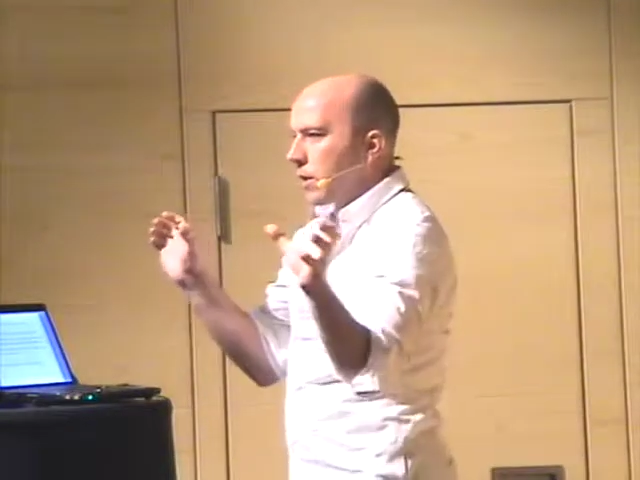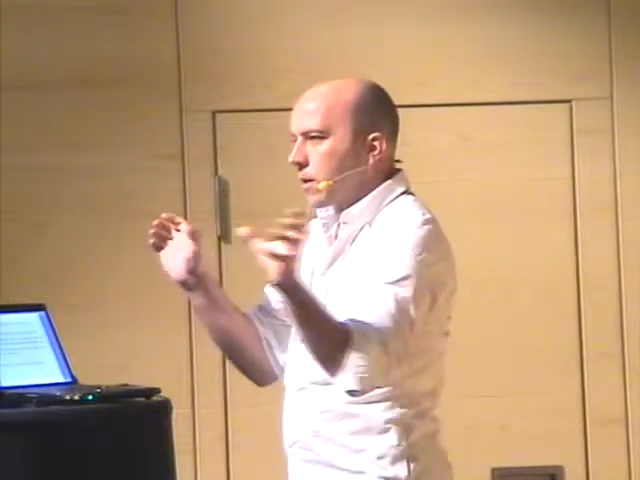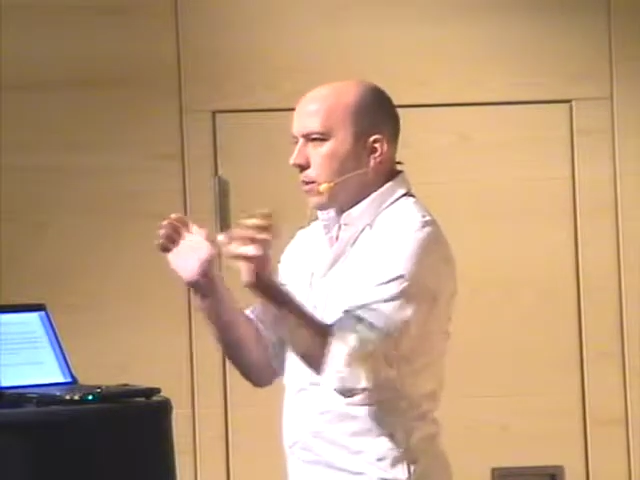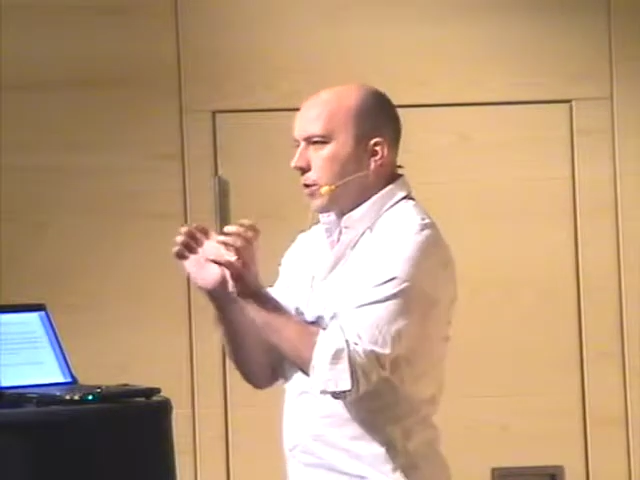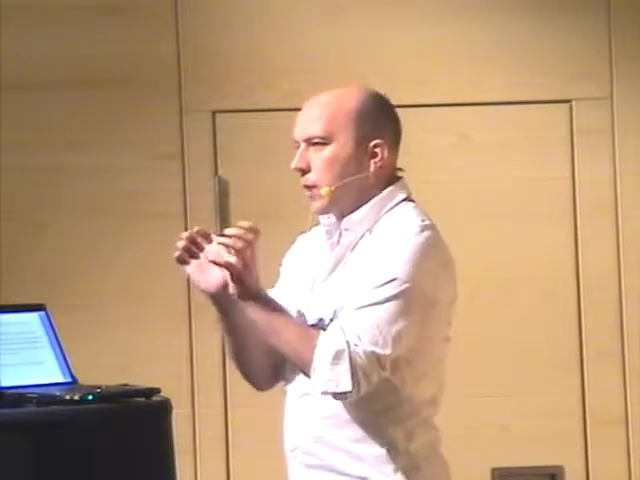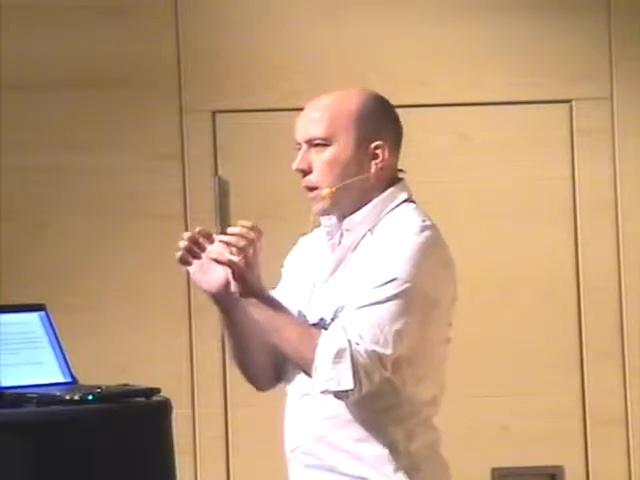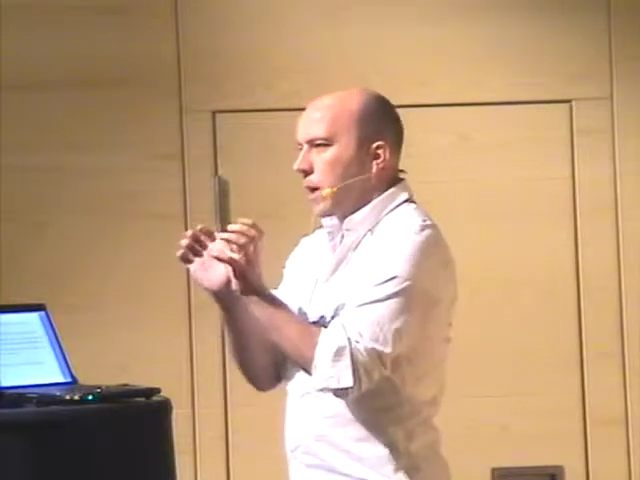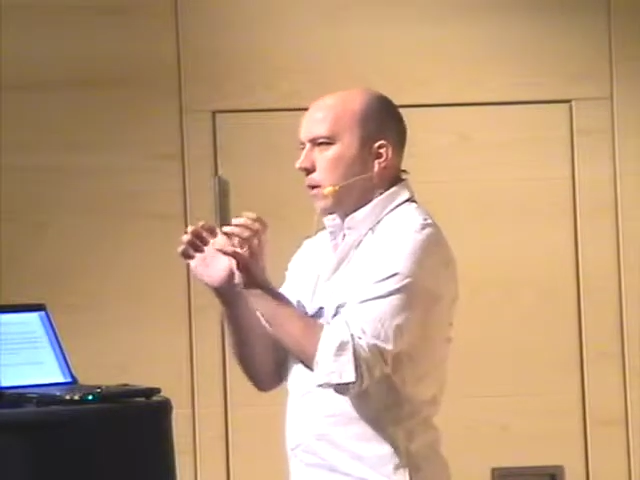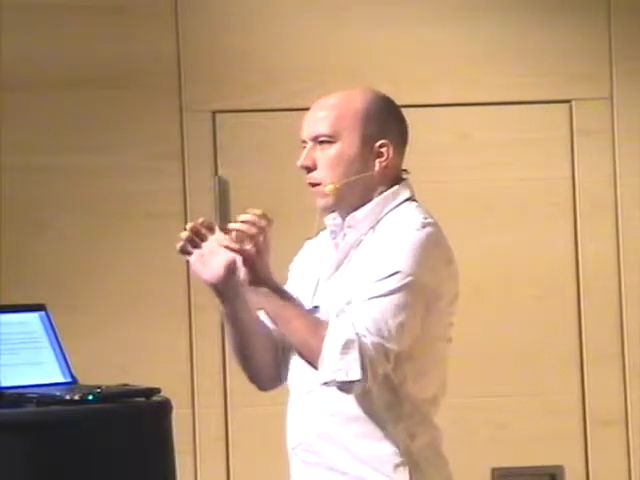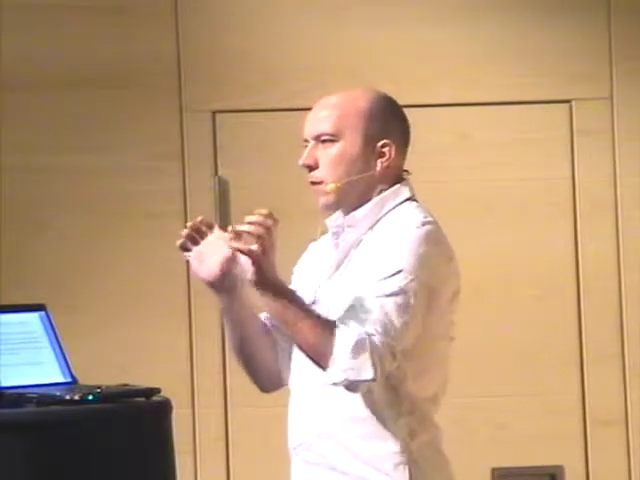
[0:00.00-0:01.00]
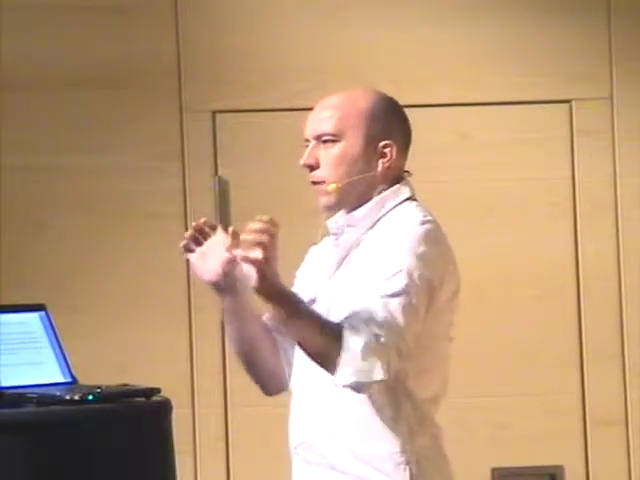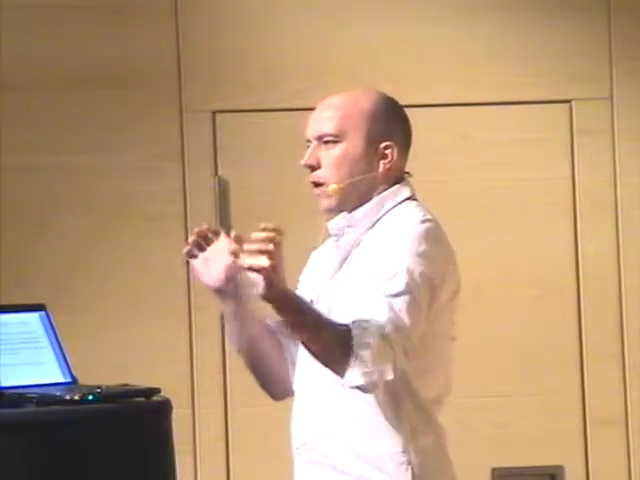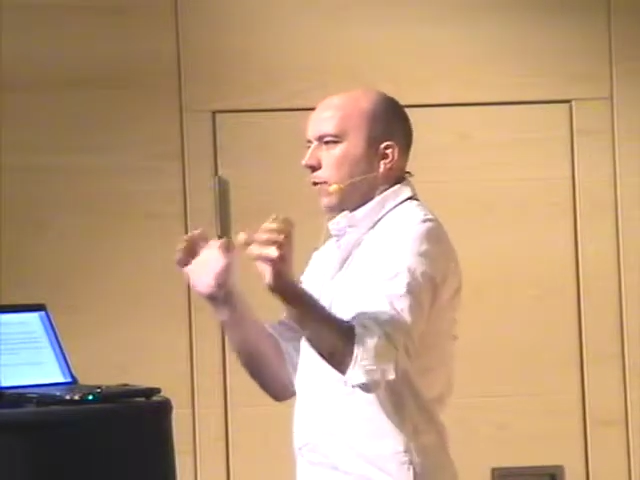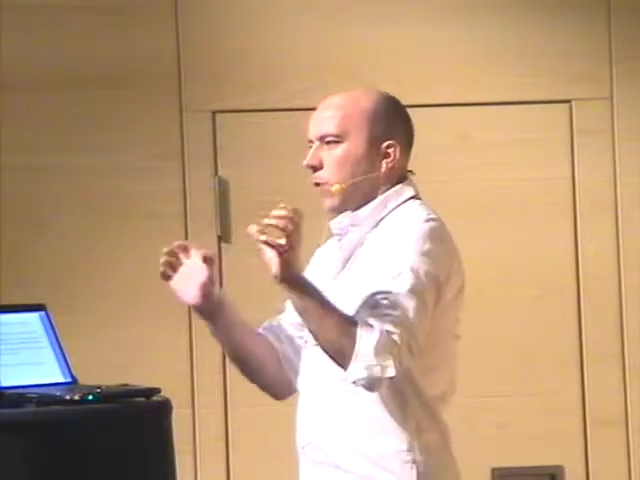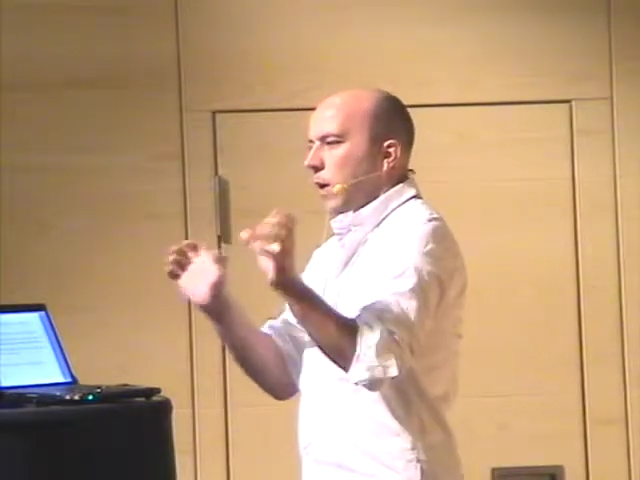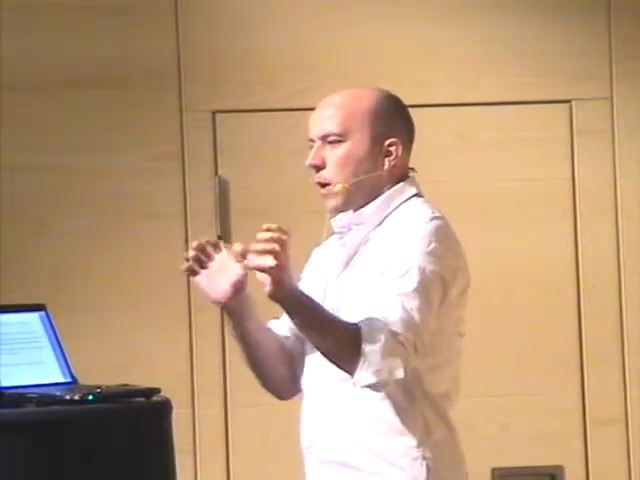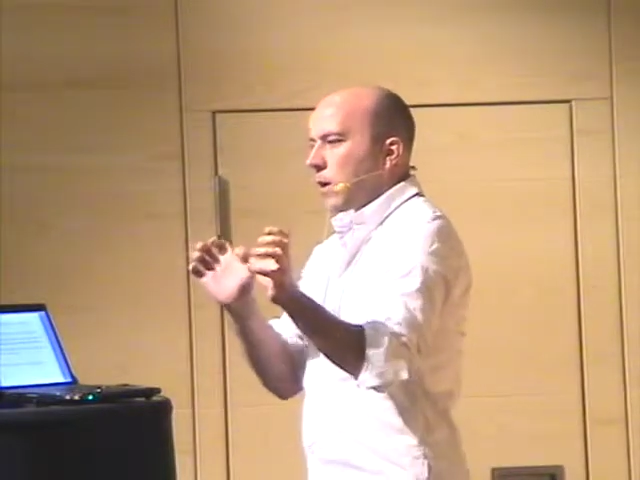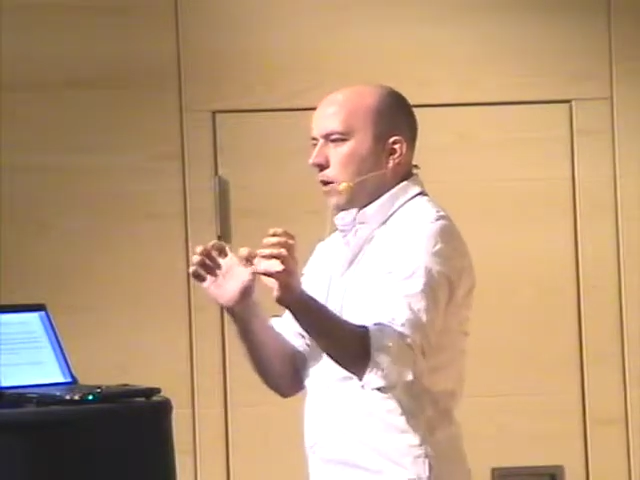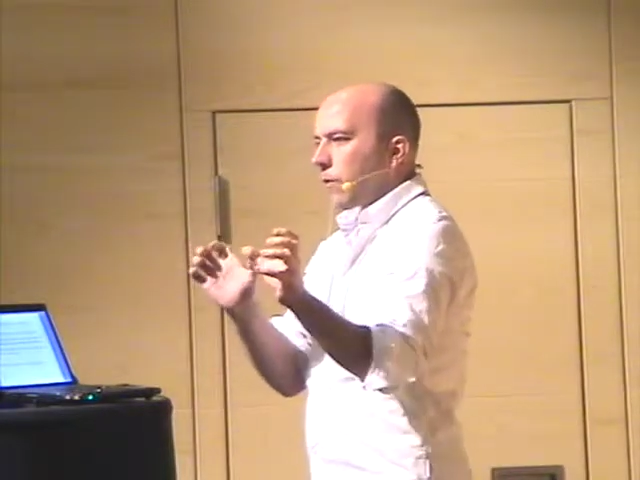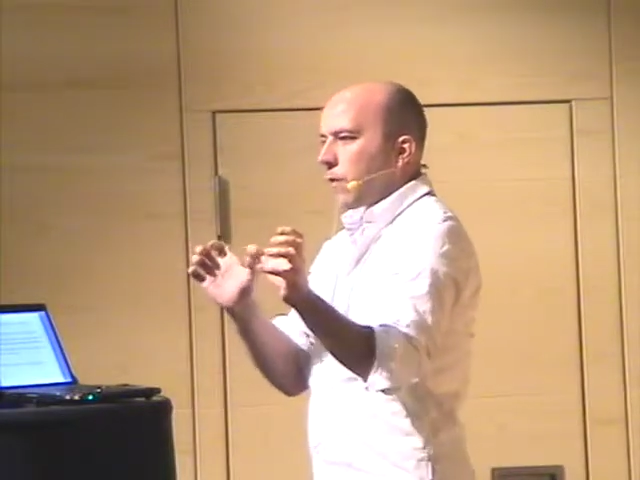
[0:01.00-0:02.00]
join summaries together. So you have a
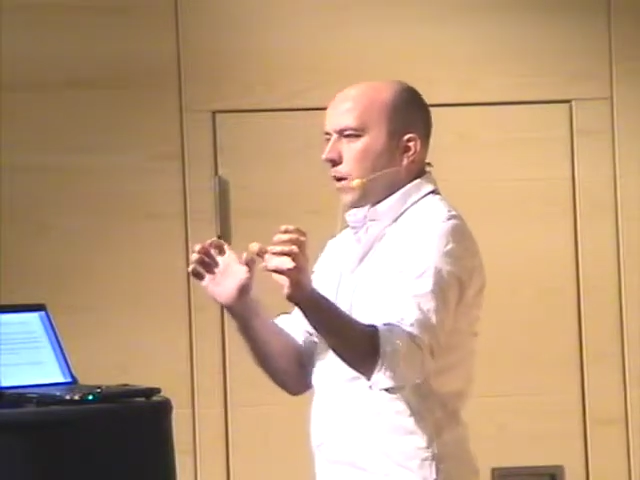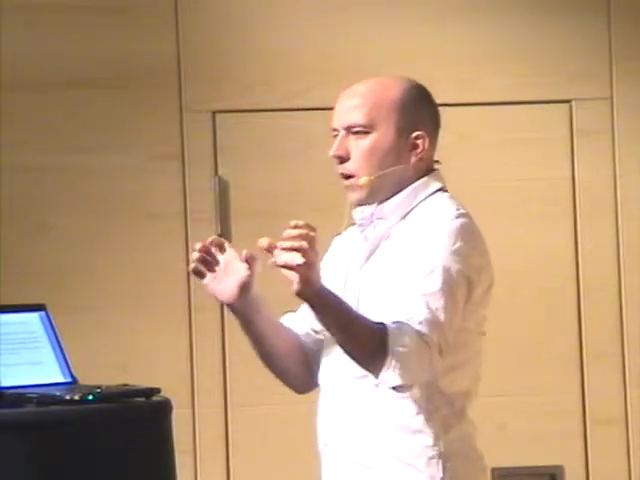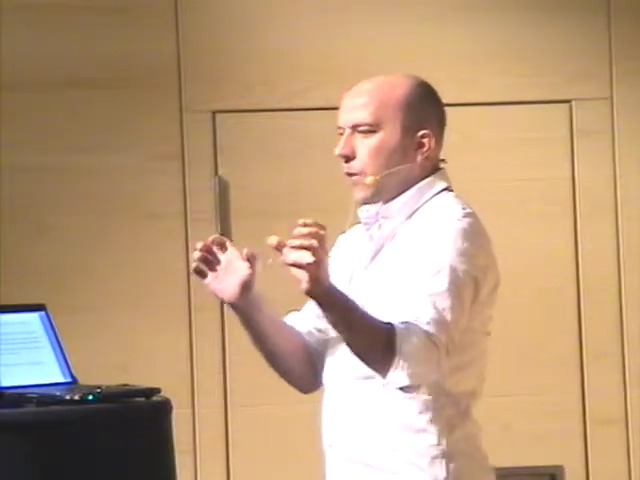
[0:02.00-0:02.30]
way of,